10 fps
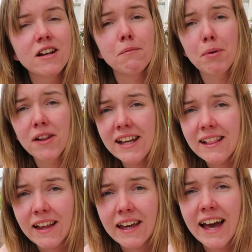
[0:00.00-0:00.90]

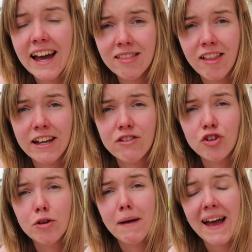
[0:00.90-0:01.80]
completely in
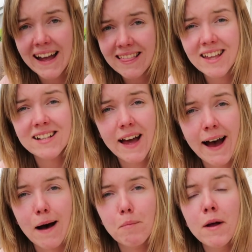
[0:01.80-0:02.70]
Lightroom in this
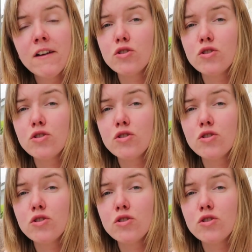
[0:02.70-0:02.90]
app